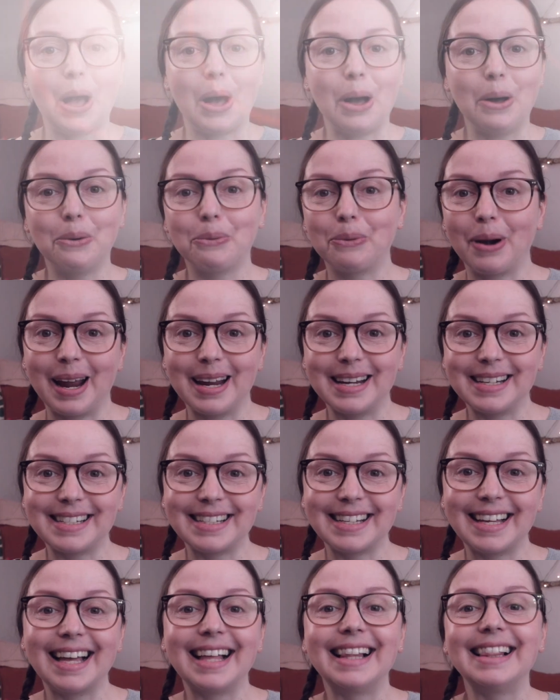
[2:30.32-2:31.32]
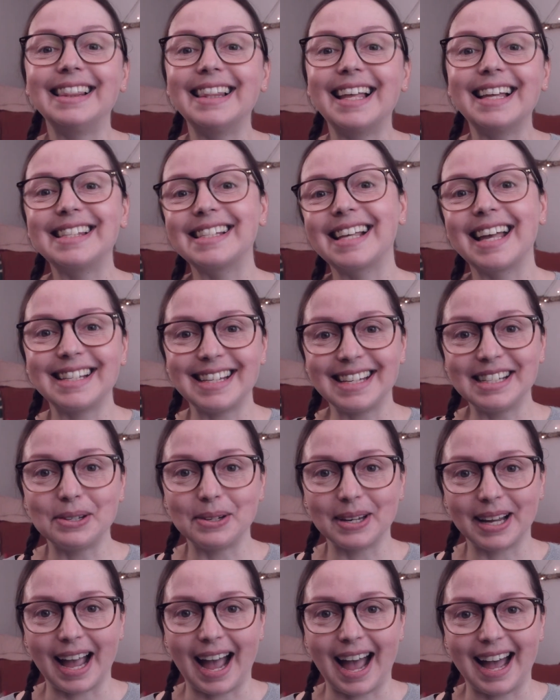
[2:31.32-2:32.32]
Alright, let's get into
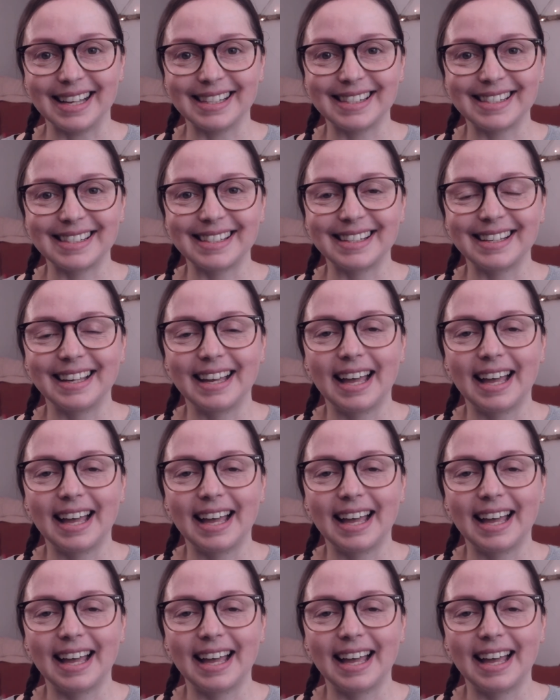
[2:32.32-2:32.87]
the cards.